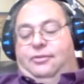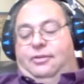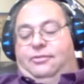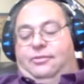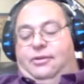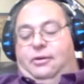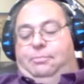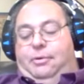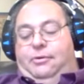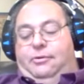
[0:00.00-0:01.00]
So that
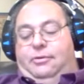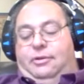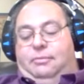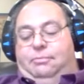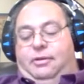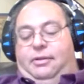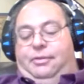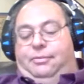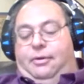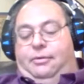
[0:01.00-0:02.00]
is what most people know.